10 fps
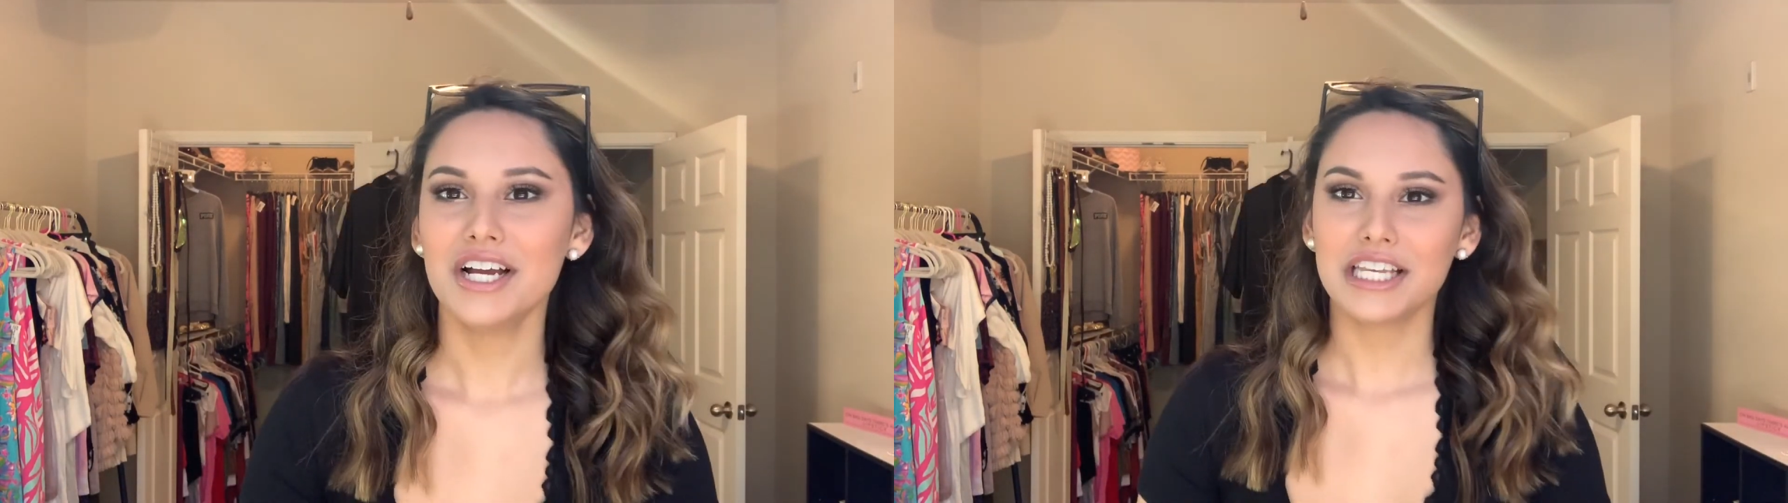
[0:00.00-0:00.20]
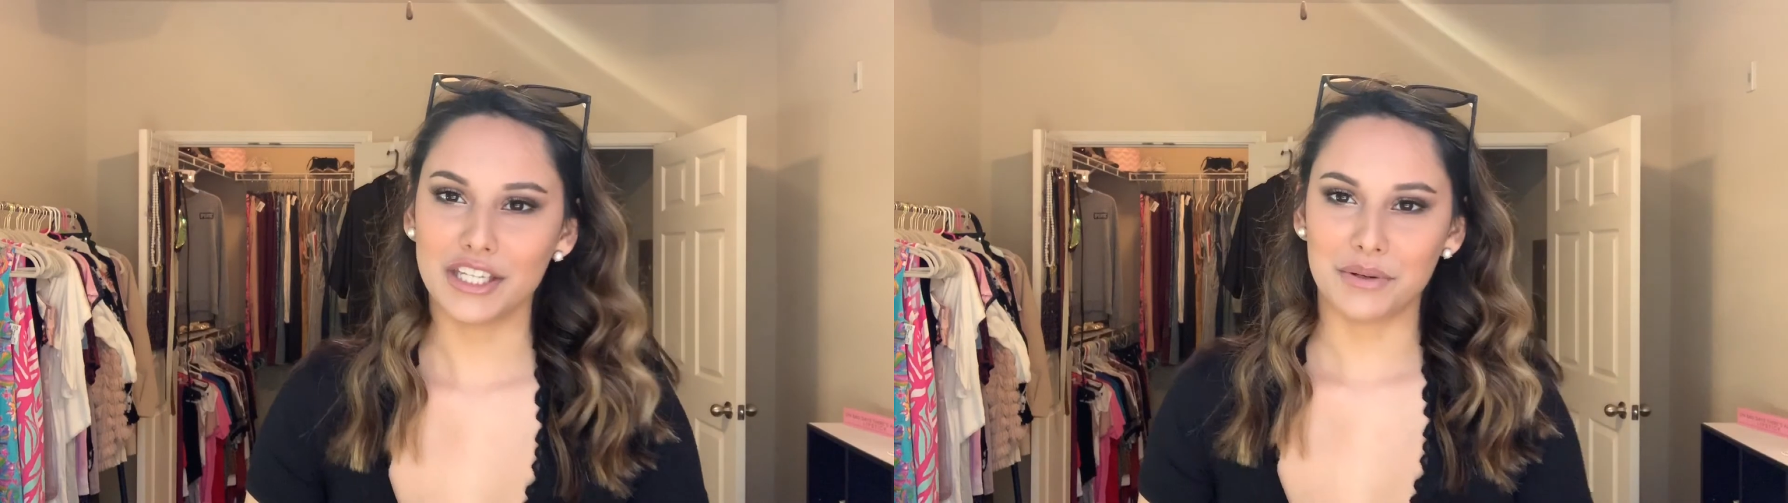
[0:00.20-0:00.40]

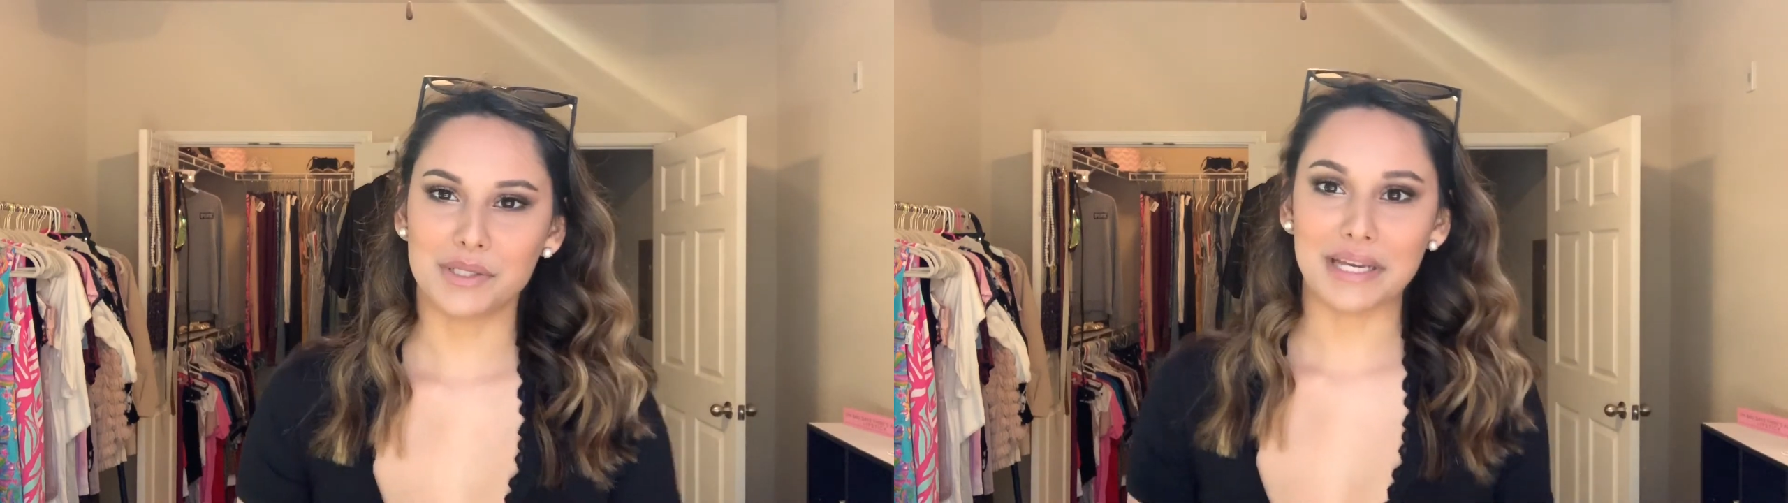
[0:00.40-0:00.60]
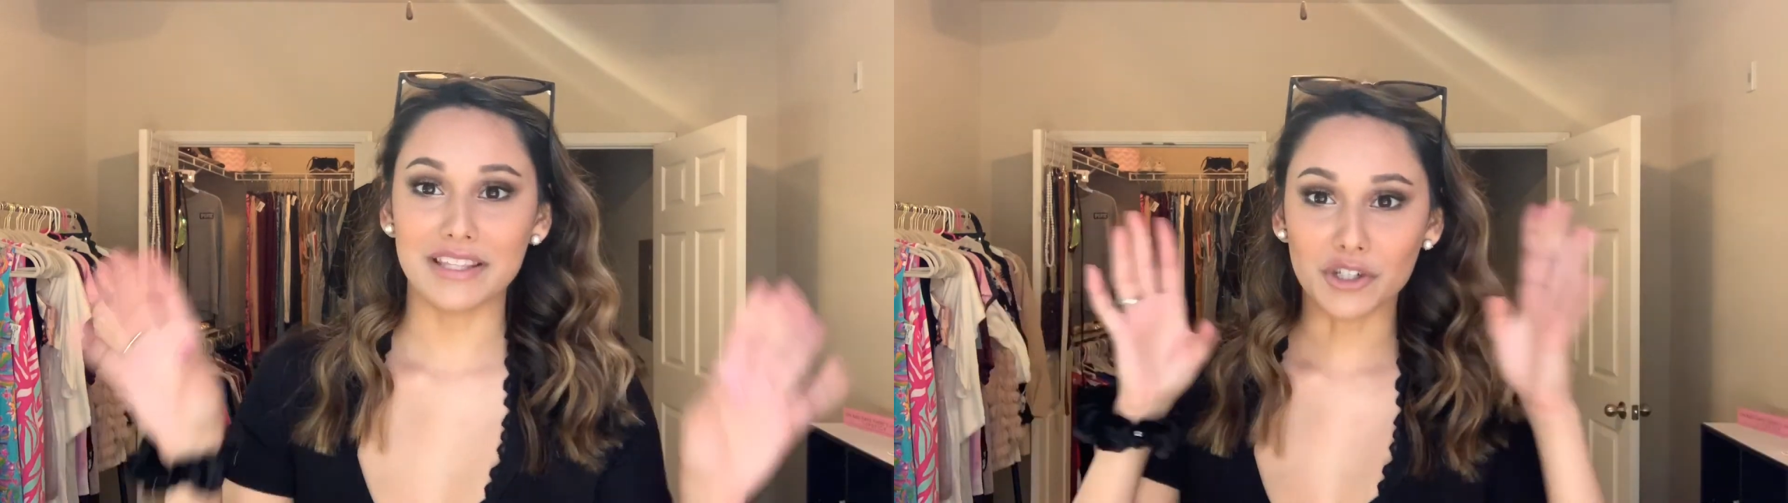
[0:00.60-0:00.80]
So anyways,
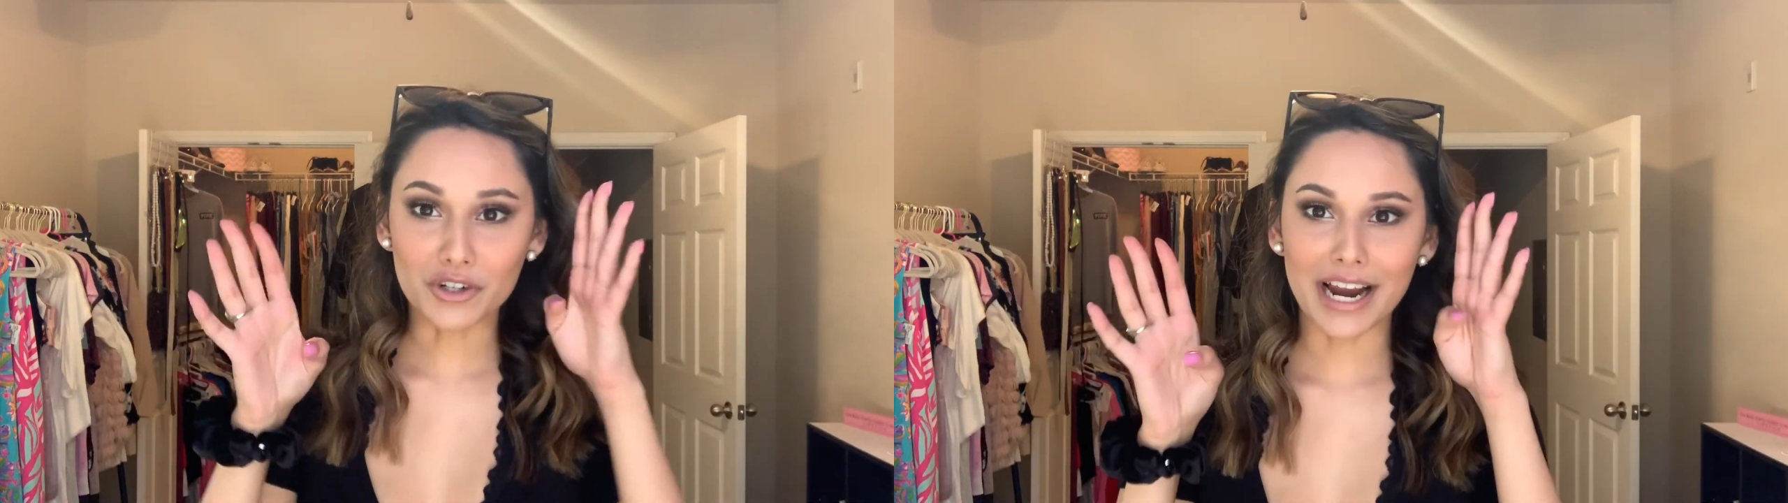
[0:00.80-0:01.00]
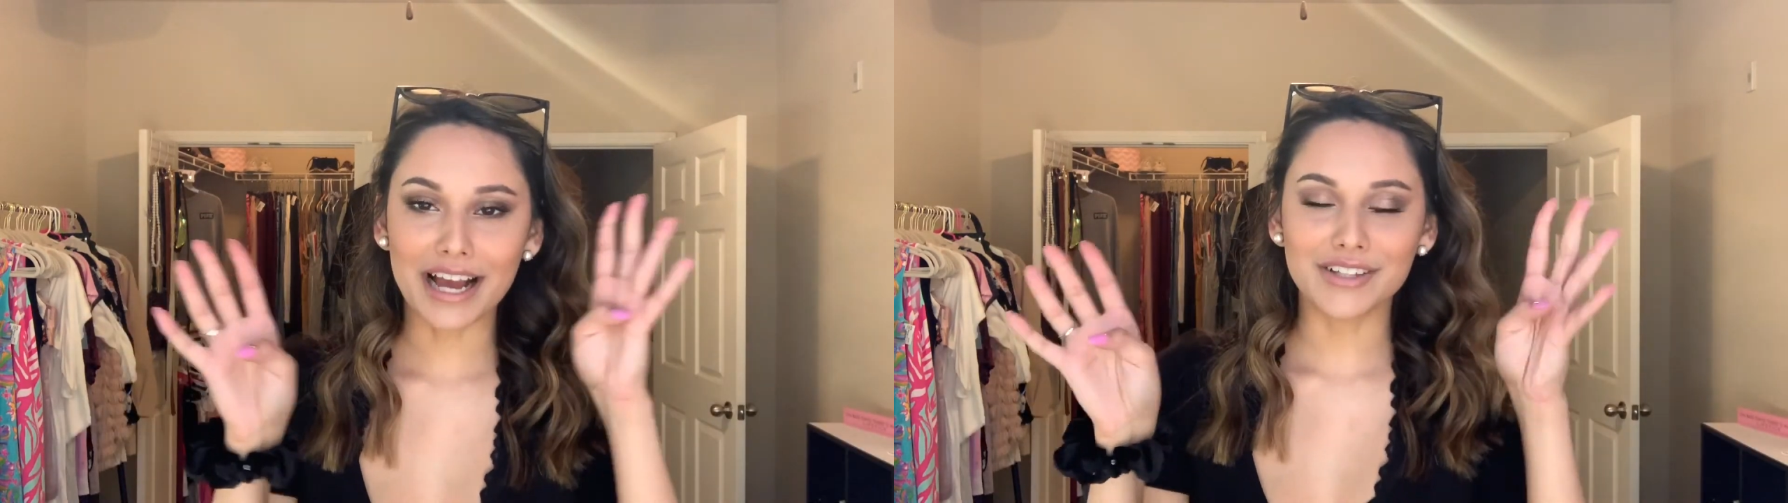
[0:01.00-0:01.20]
we had little
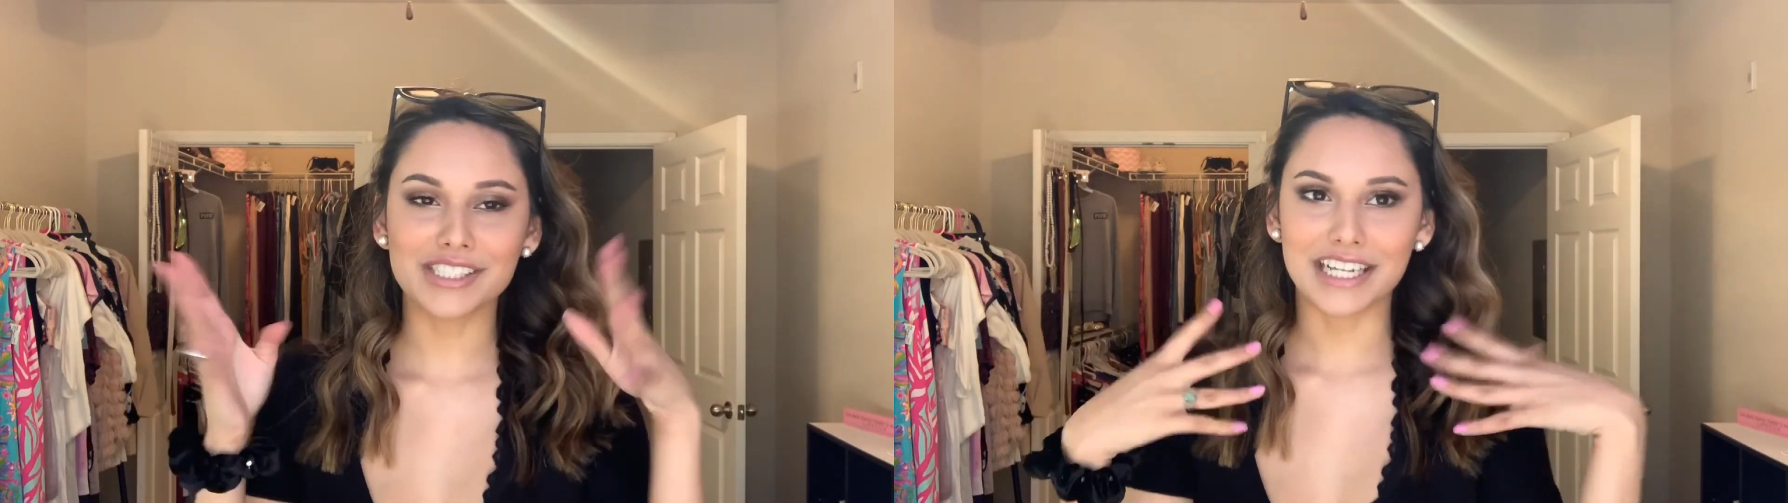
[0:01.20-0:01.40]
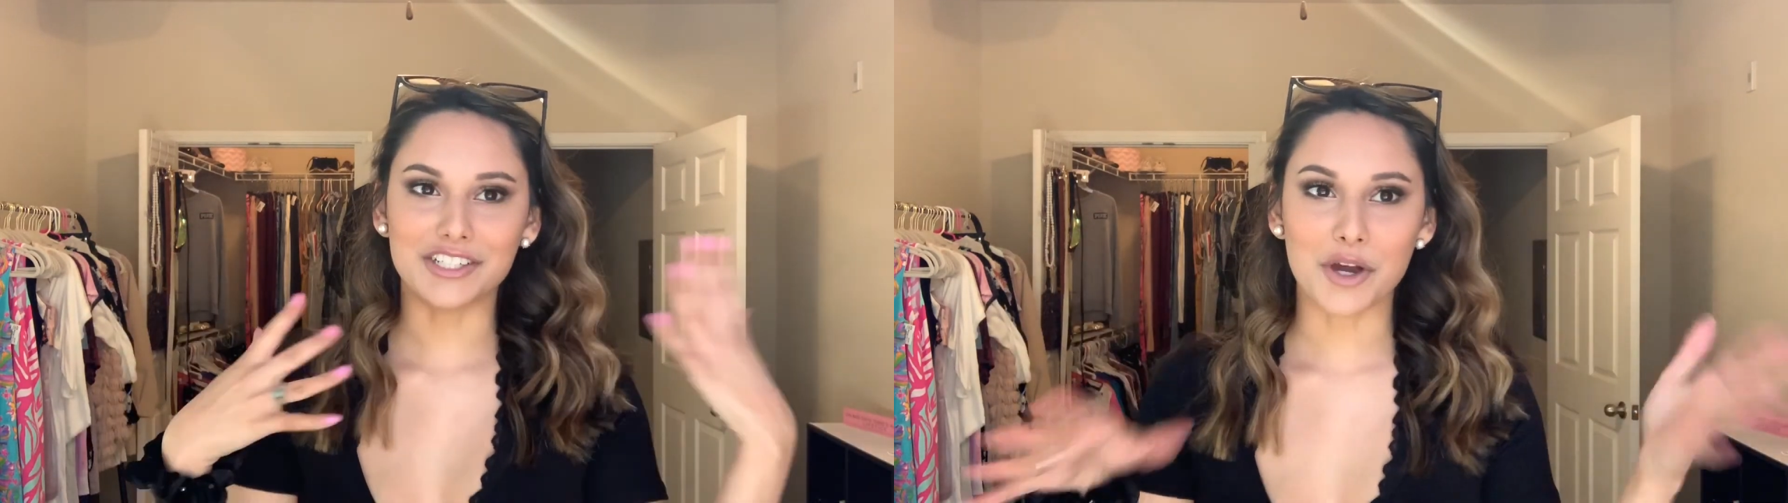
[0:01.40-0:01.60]
crowns,
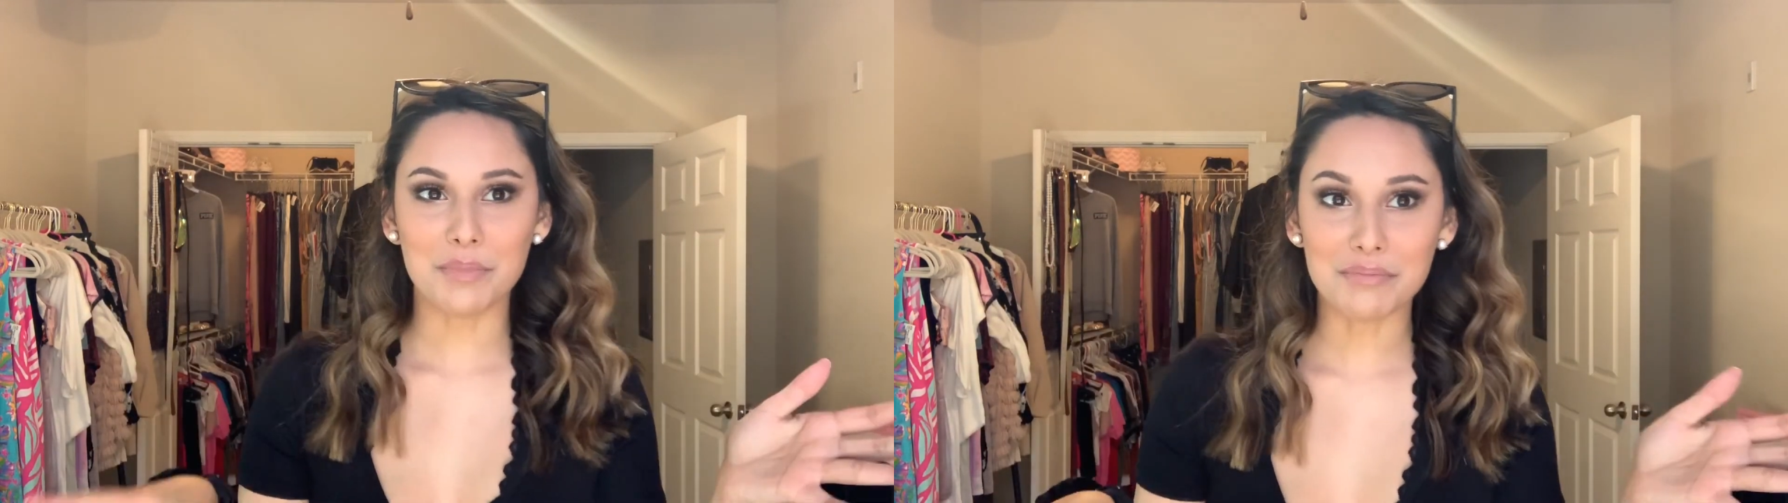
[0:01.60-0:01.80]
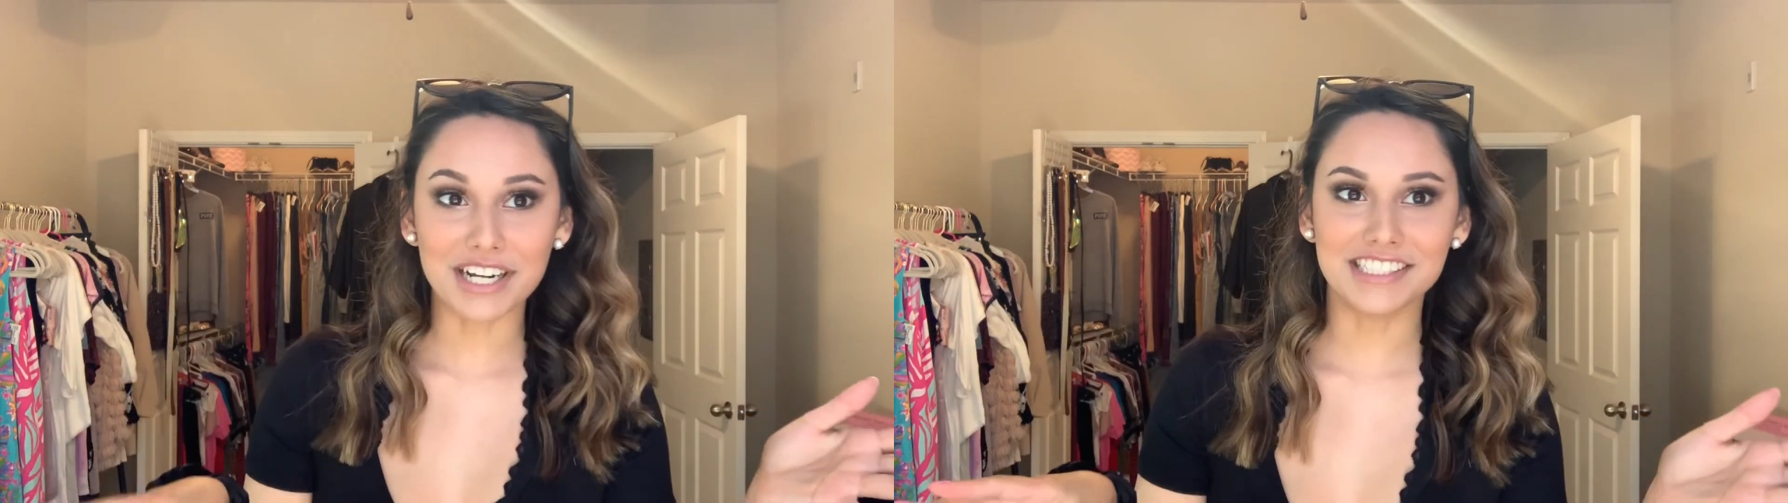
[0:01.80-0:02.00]
he got to
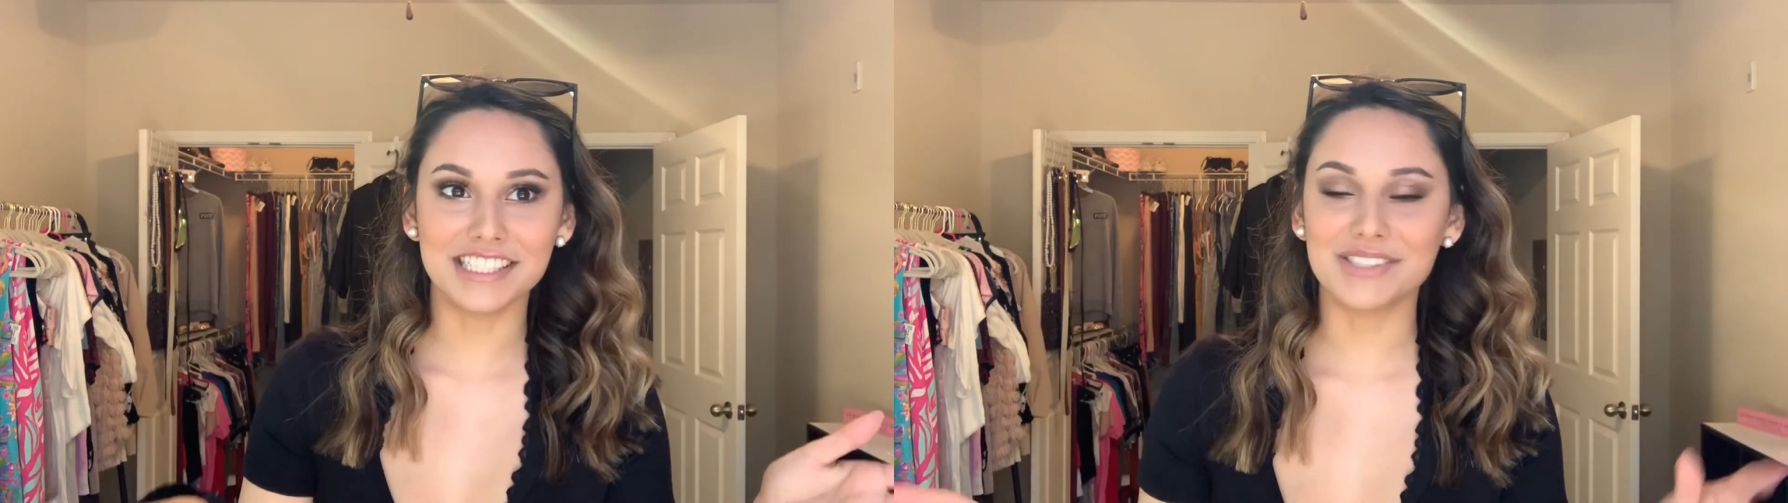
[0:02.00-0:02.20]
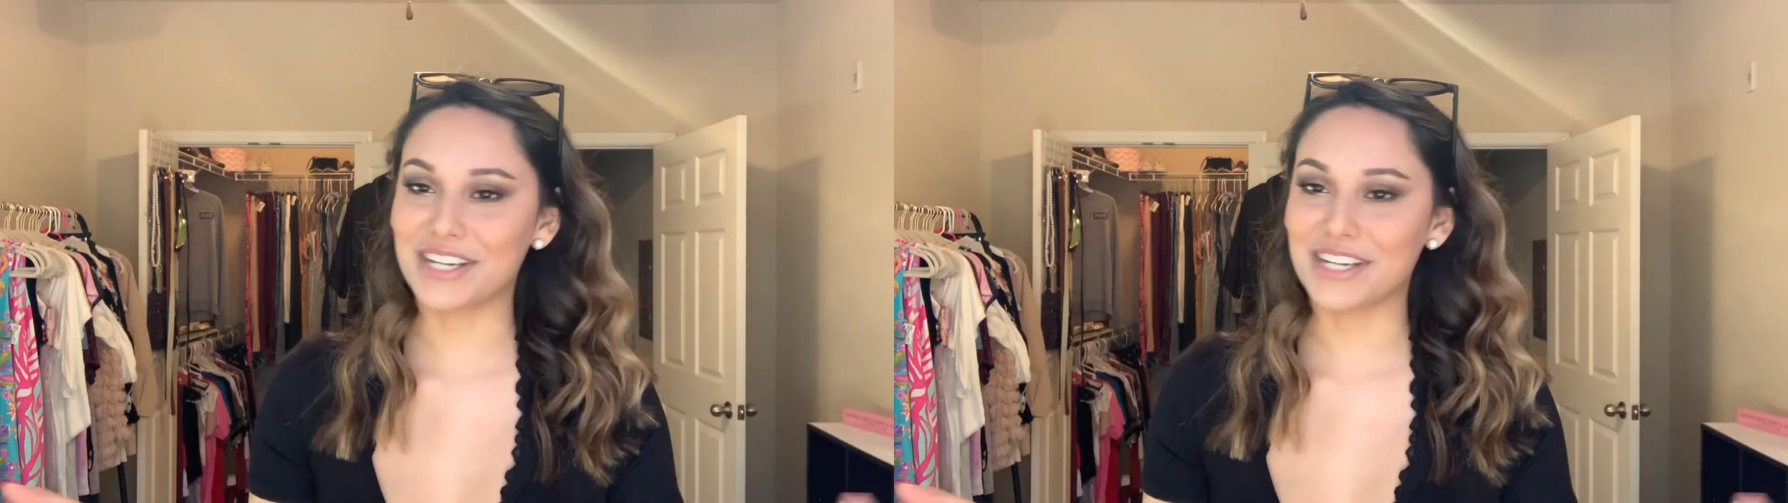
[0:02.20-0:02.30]
open presents,